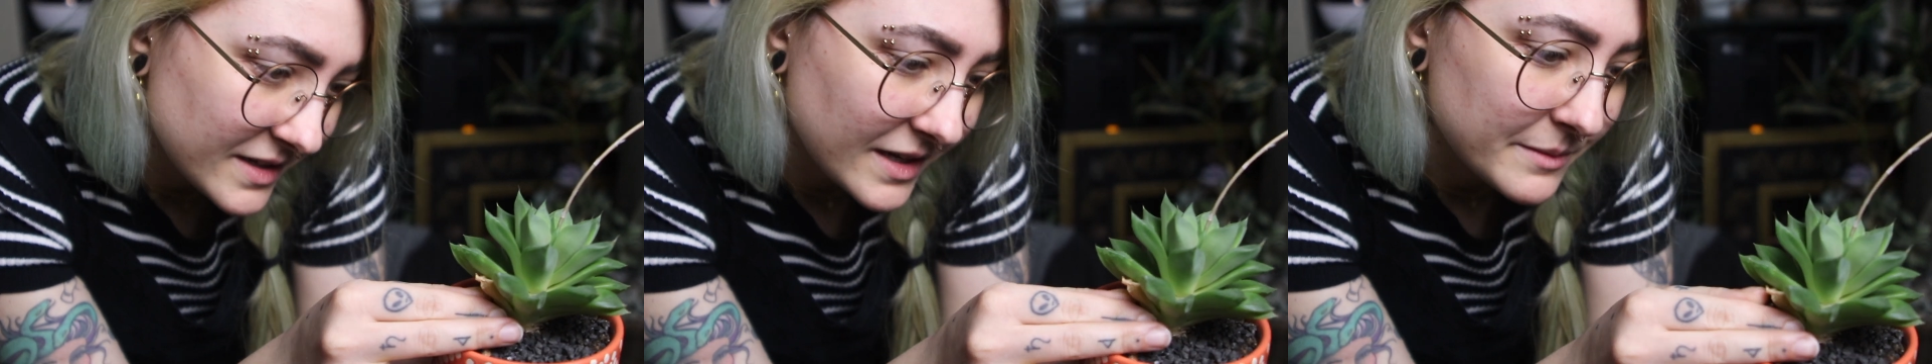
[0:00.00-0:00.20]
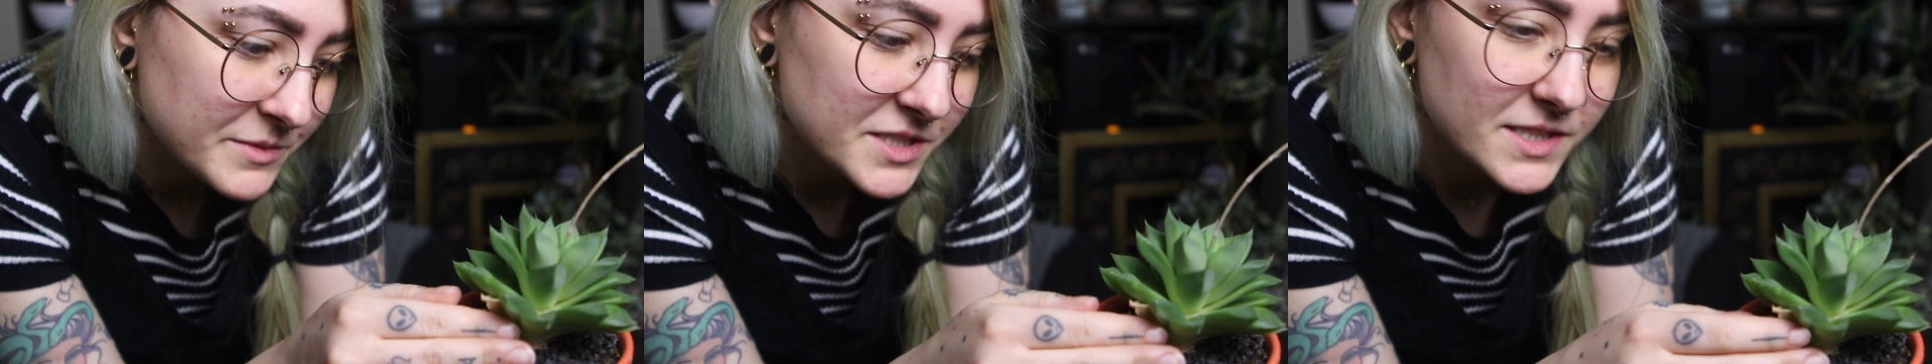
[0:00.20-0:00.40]

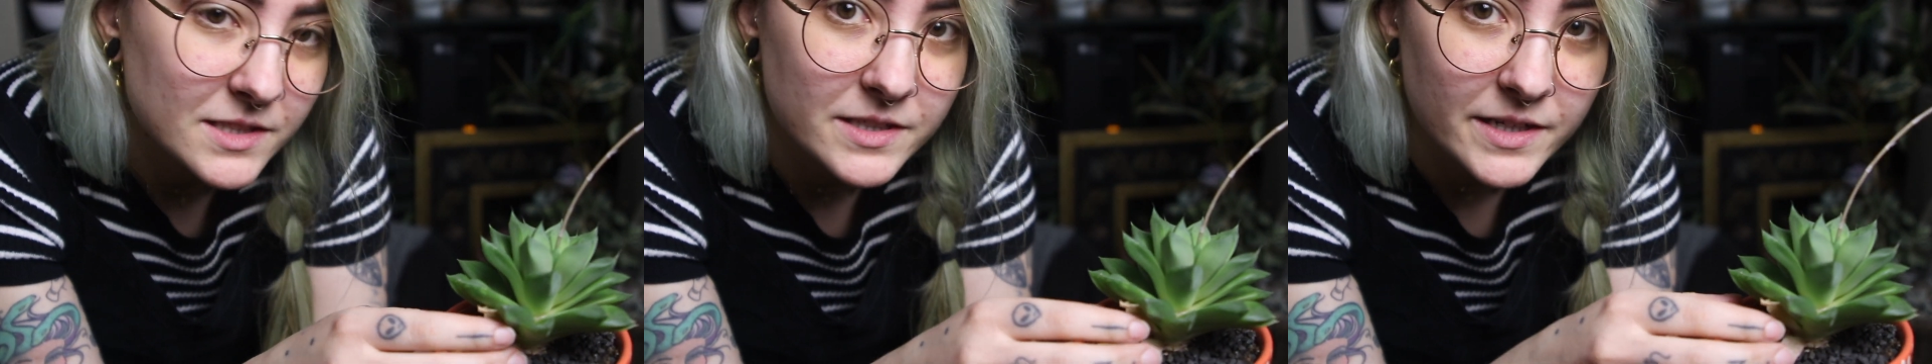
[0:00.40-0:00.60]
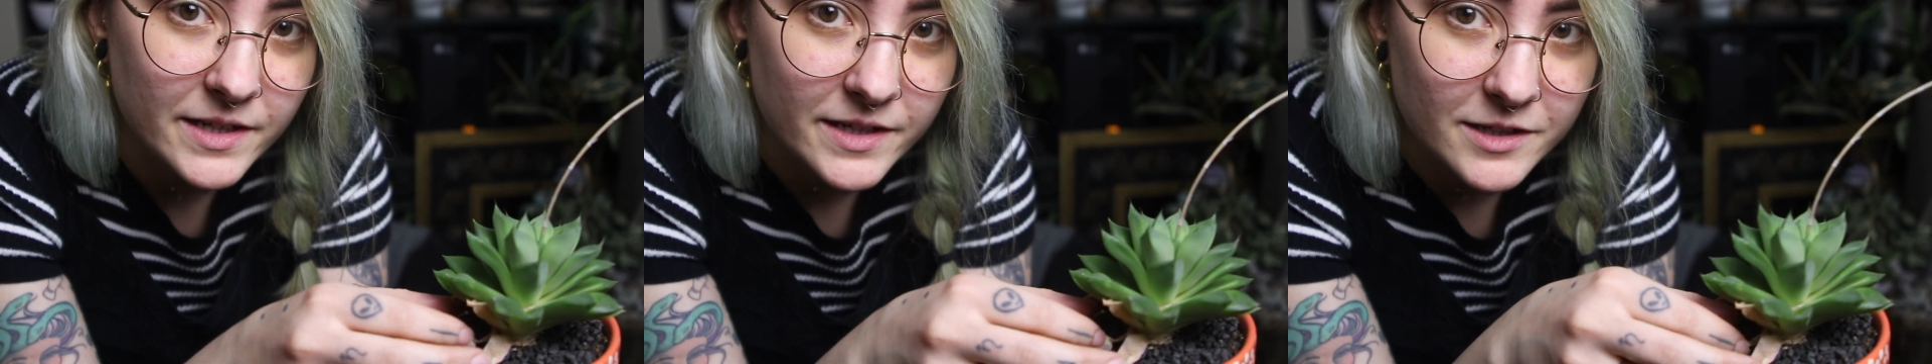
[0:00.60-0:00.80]
I'm just
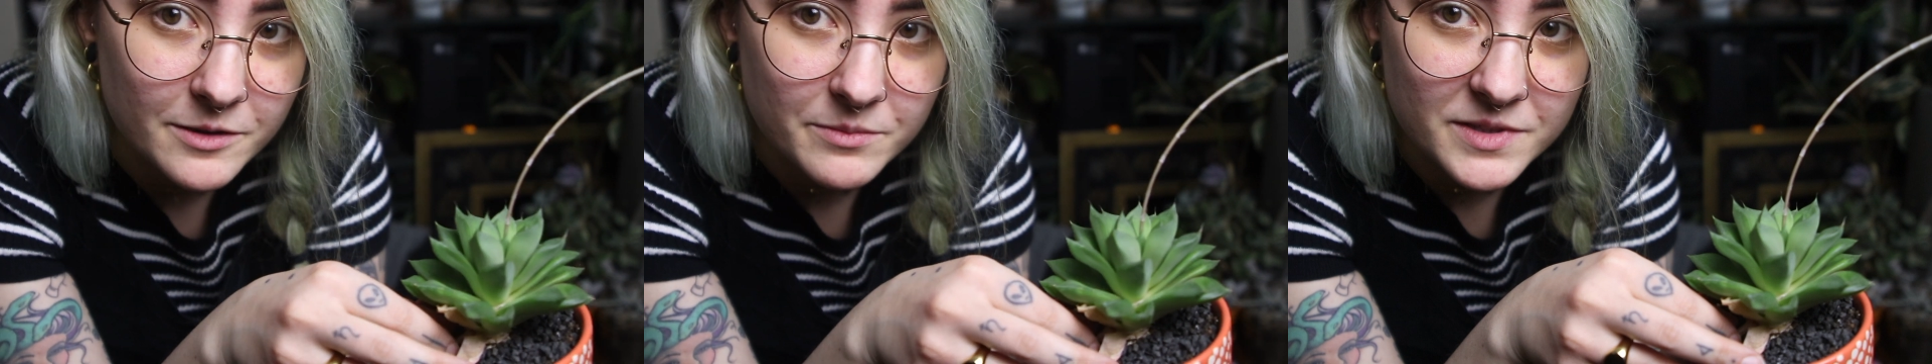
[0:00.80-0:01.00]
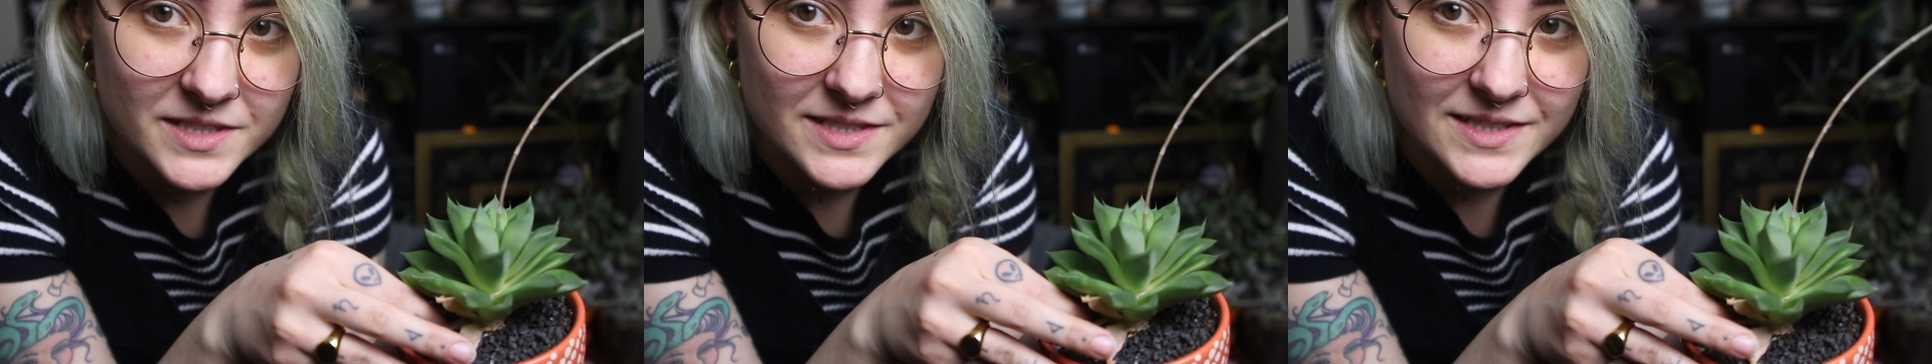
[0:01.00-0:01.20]
cleaning up
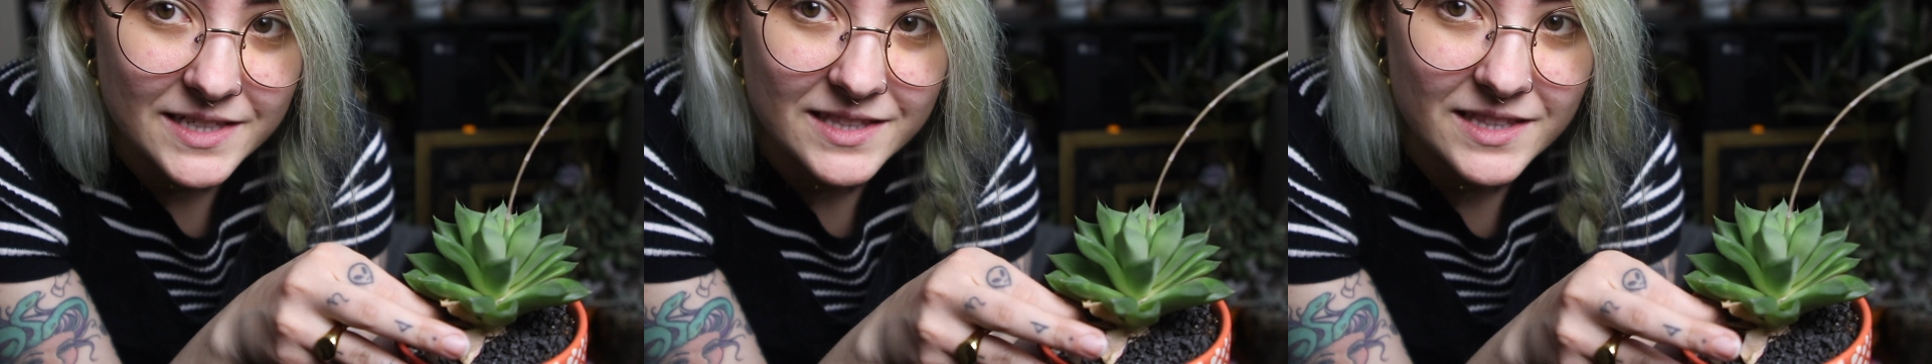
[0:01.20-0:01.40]
these dead